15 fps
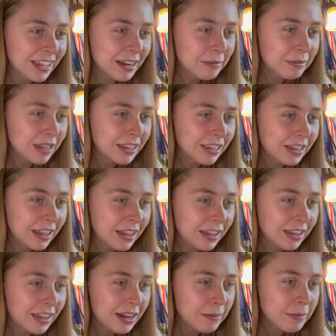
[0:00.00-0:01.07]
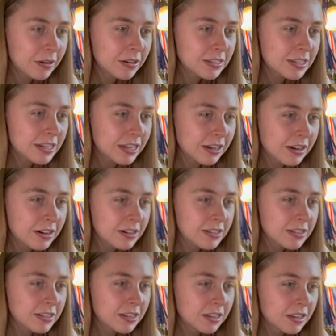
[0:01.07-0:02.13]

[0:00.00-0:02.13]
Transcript: I'm killing it. Can I put on sneakers?